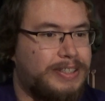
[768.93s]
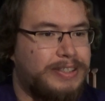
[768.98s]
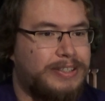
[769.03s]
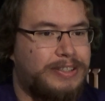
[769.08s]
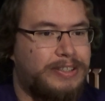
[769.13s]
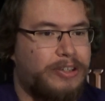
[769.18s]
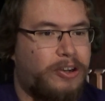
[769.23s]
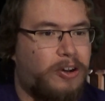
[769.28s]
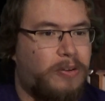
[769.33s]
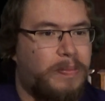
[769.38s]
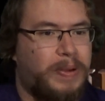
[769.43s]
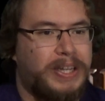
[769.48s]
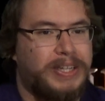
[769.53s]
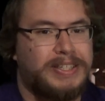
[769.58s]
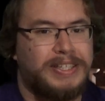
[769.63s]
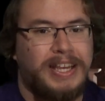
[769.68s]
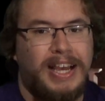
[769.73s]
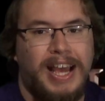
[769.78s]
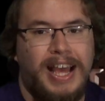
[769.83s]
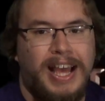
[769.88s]

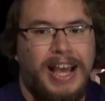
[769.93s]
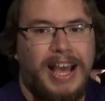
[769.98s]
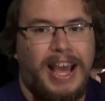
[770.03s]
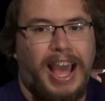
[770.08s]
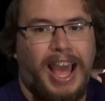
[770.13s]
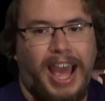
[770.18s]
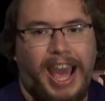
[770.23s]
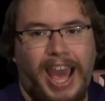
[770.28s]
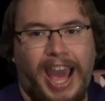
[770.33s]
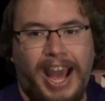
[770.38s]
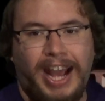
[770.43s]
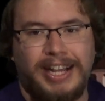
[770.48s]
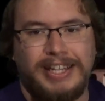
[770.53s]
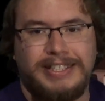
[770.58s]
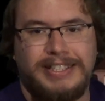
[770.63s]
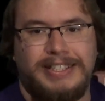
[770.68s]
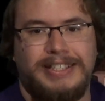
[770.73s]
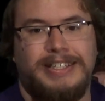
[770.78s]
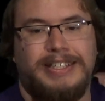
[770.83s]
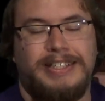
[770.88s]
installment,
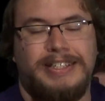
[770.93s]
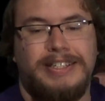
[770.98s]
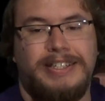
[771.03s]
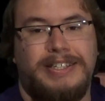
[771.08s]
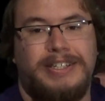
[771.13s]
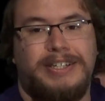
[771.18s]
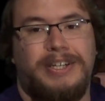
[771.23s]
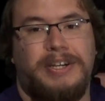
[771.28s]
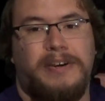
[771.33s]
Haxan,